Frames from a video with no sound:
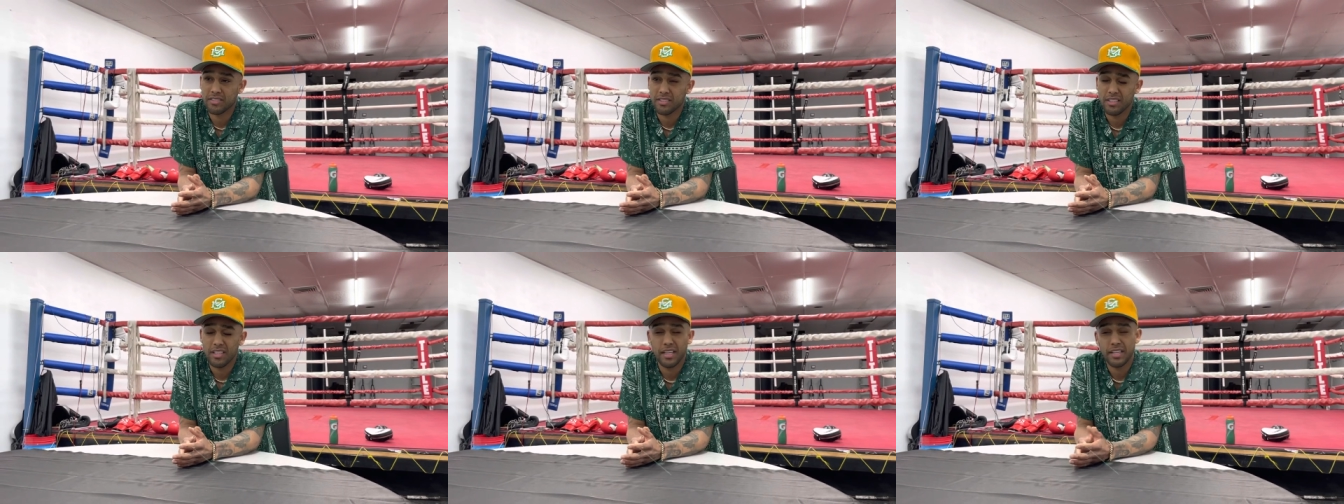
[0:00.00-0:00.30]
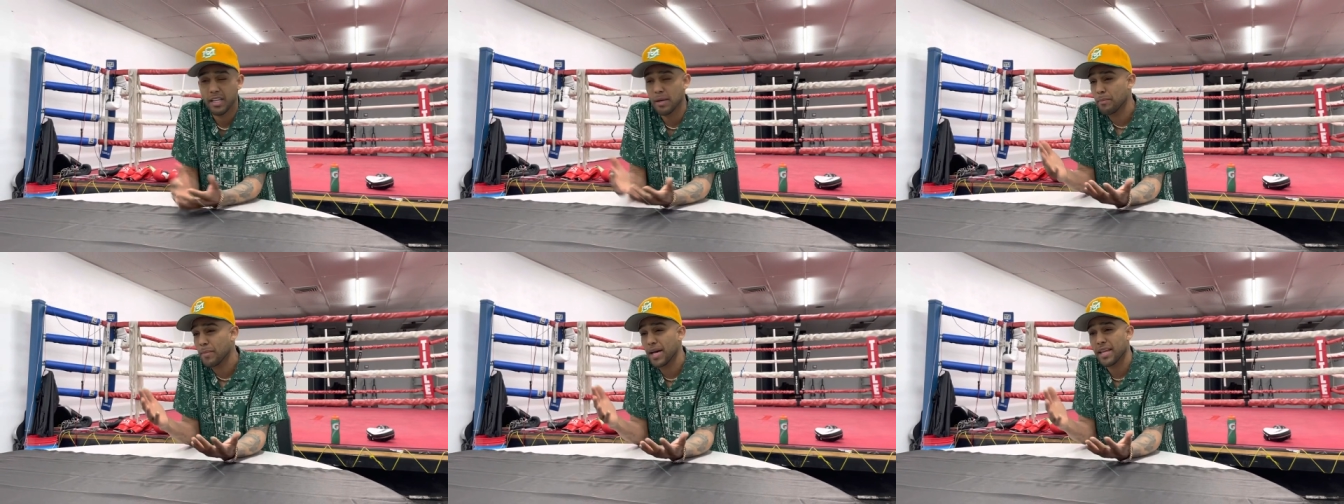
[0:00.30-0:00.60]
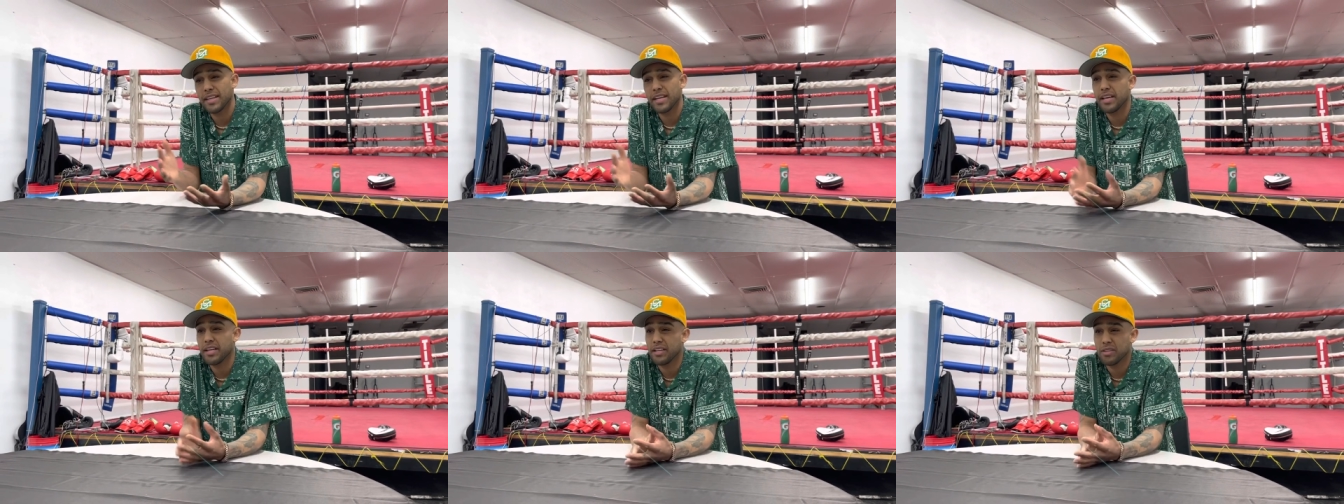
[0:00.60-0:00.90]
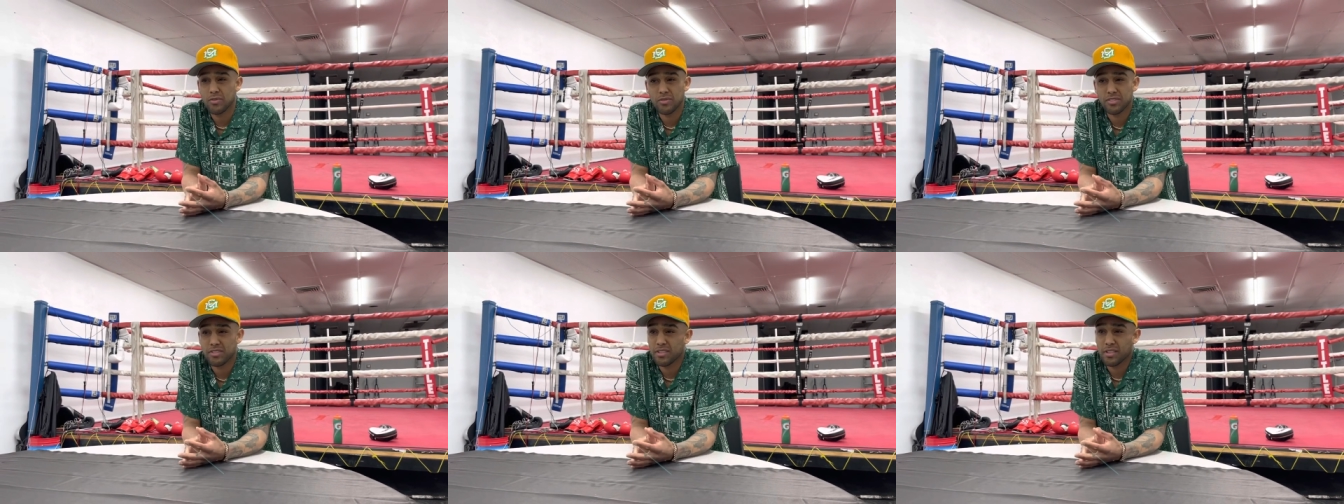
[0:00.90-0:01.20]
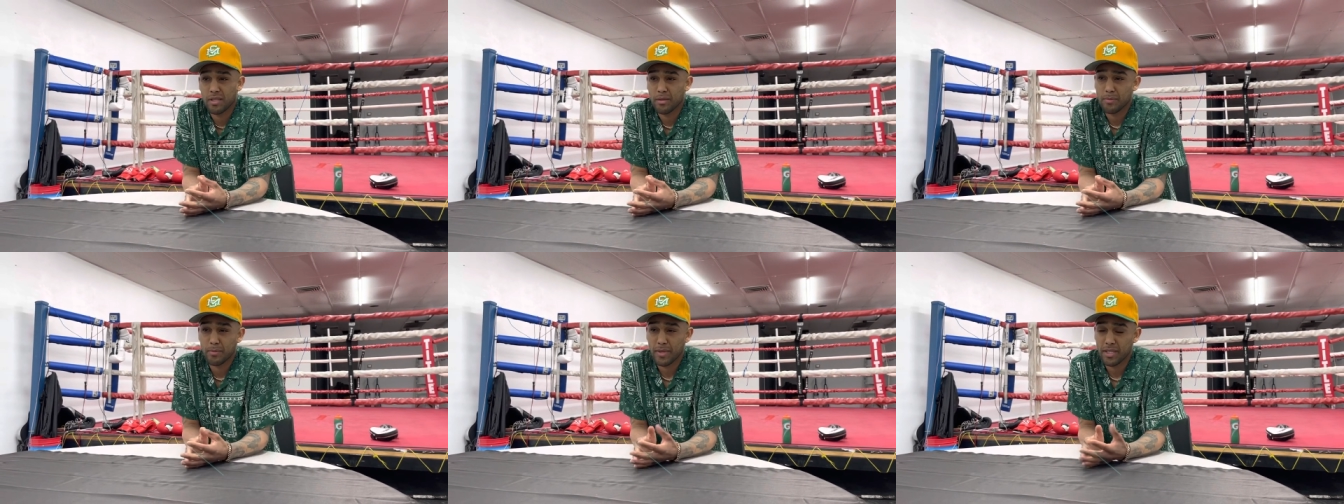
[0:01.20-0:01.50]
And then by then, it was
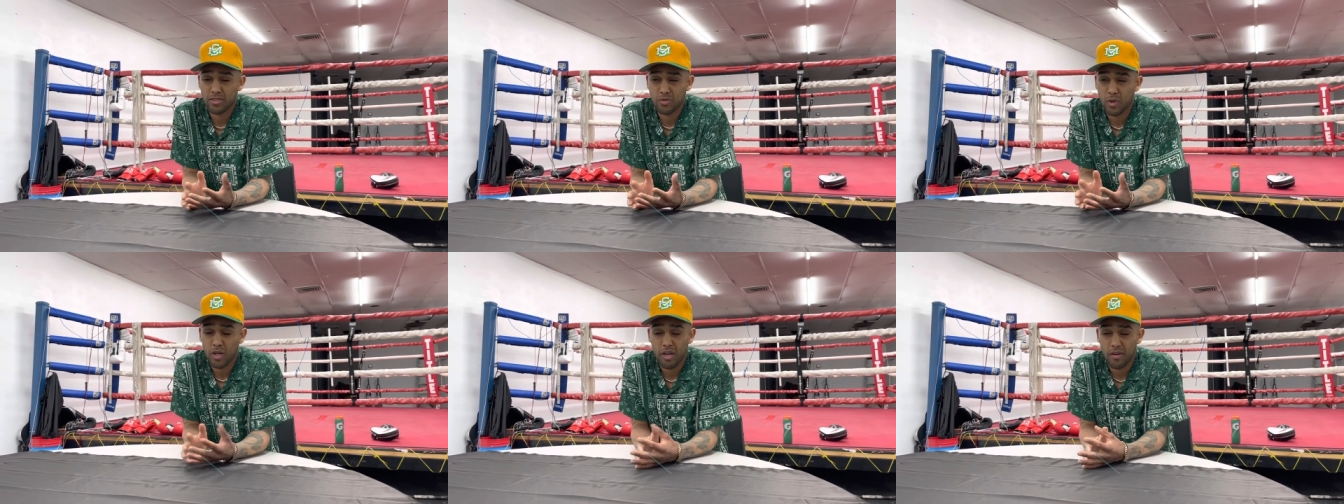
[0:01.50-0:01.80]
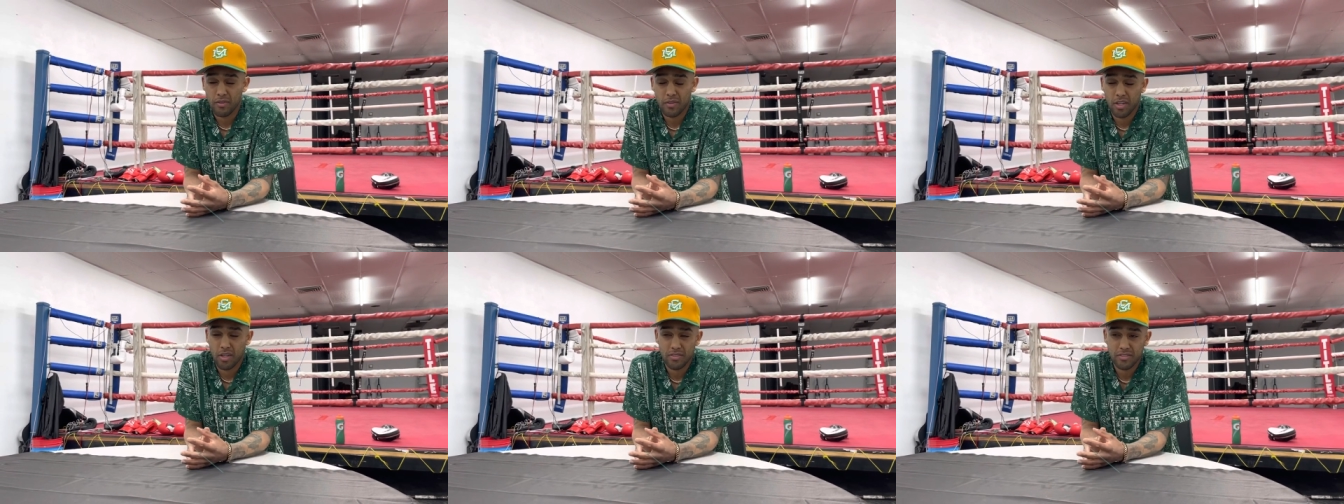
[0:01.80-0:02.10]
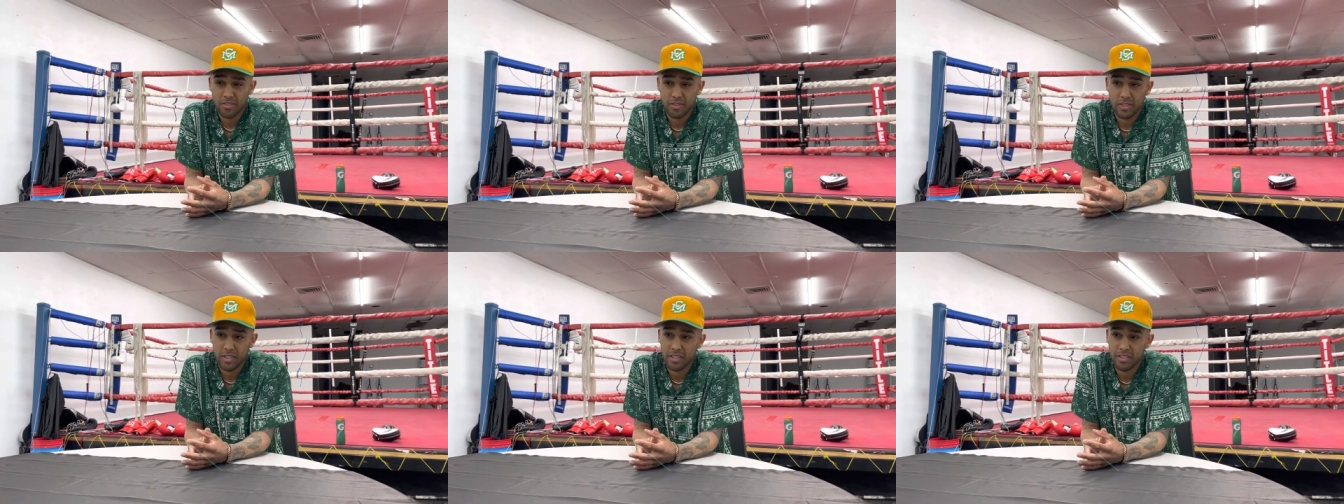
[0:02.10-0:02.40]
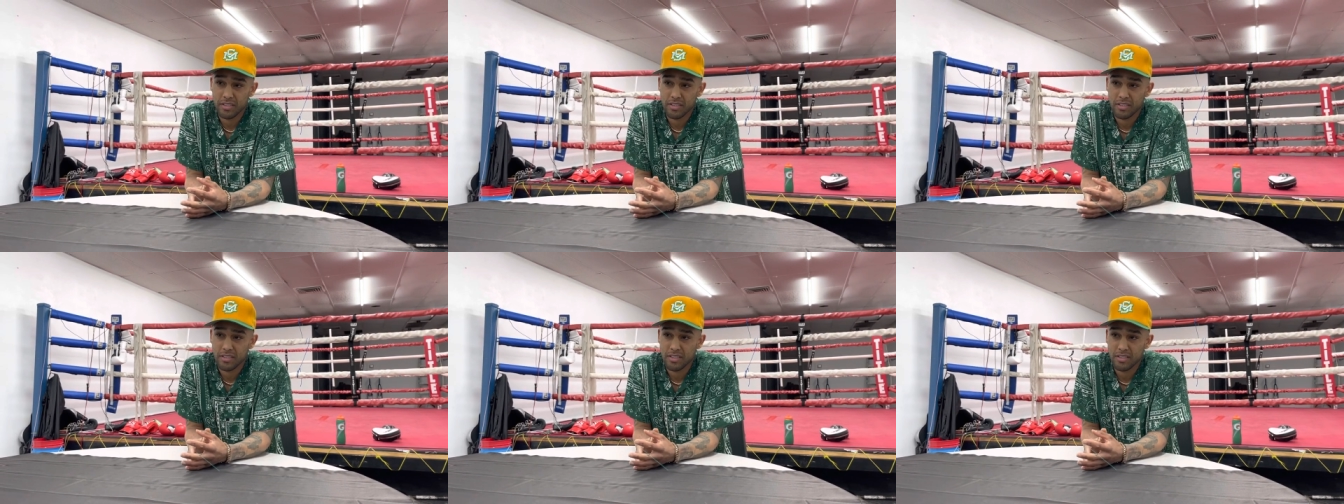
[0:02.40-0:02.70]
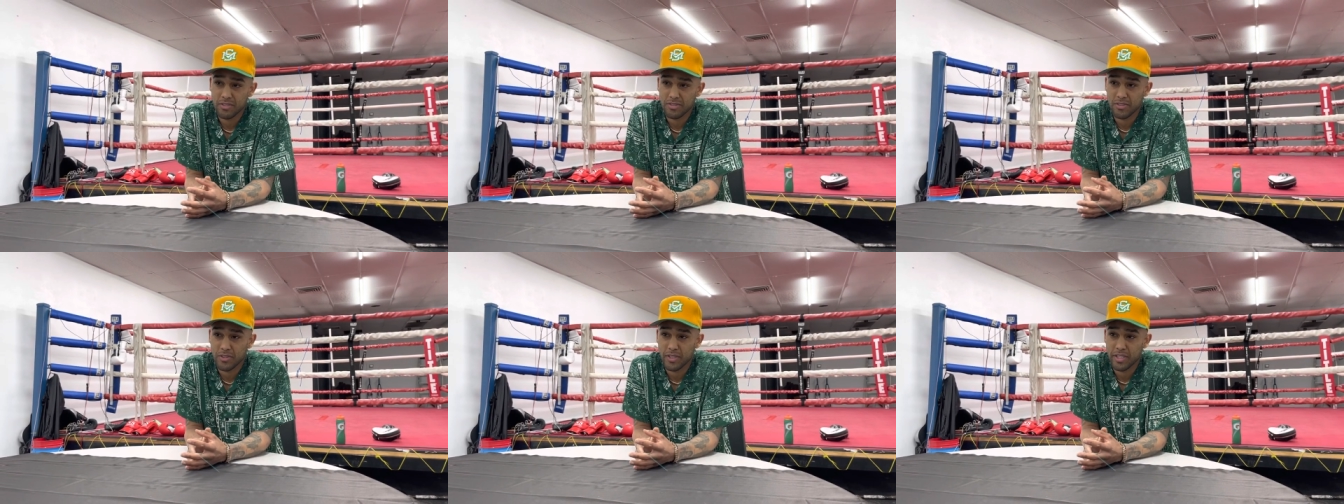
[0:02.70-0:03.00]
already
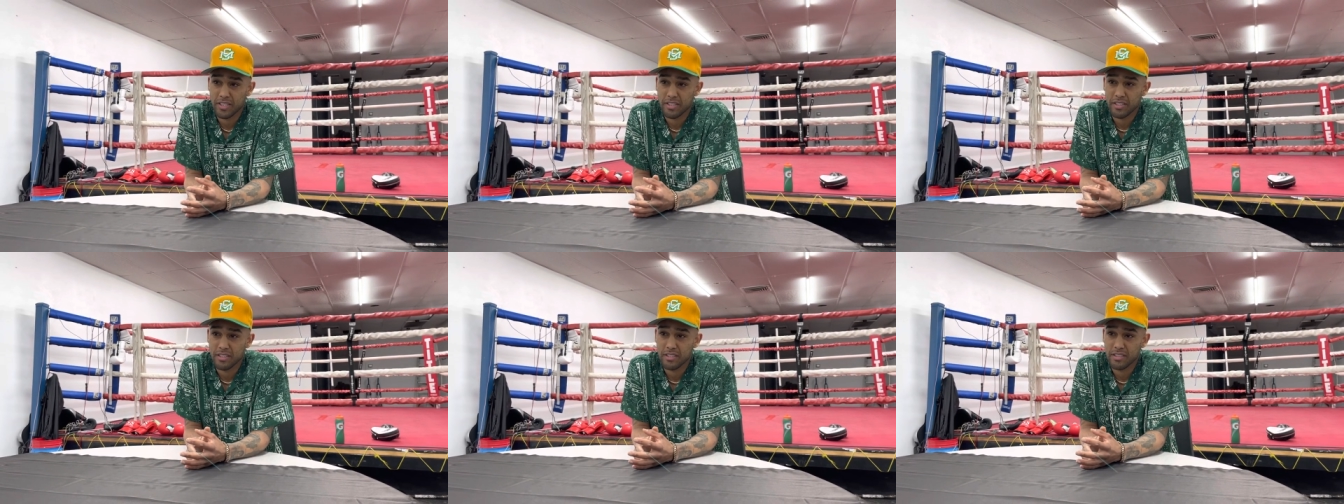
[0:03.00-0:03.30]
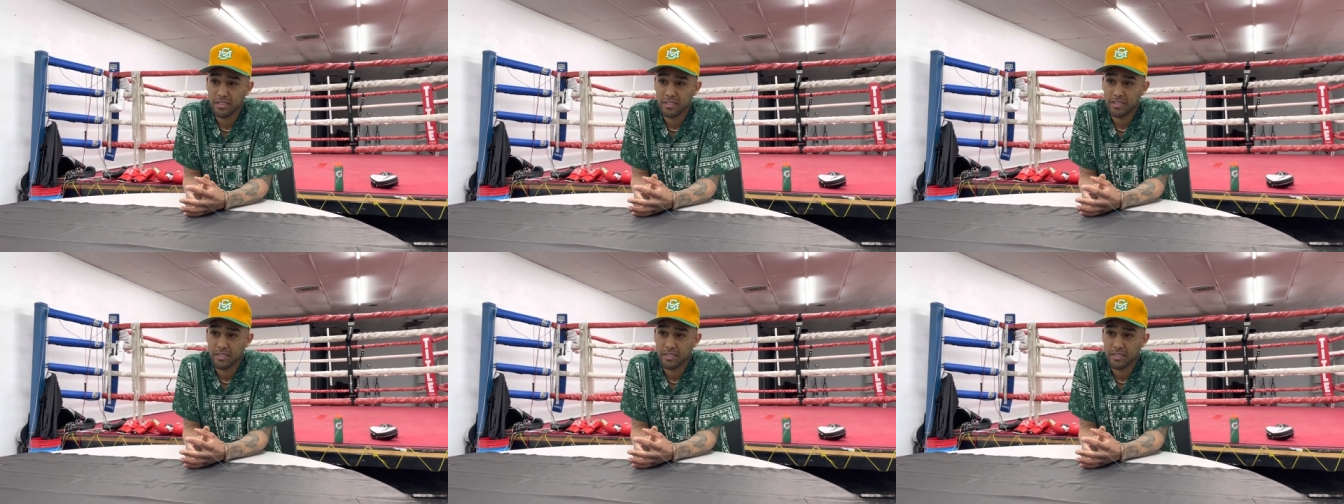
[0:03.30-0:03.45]
done.